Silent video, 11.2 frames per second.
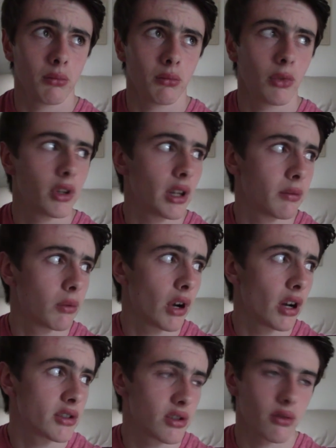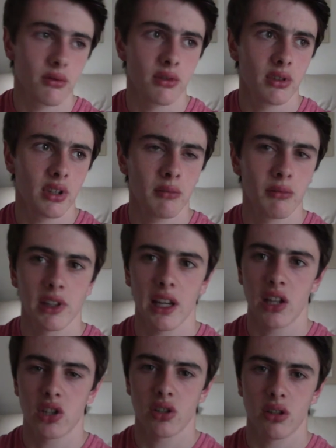what they've worked on in
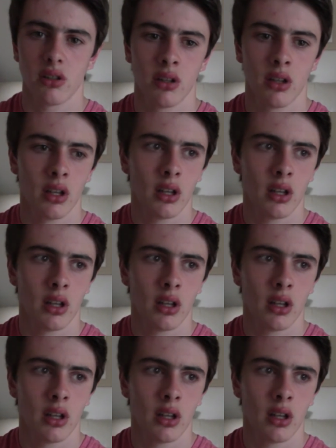relation,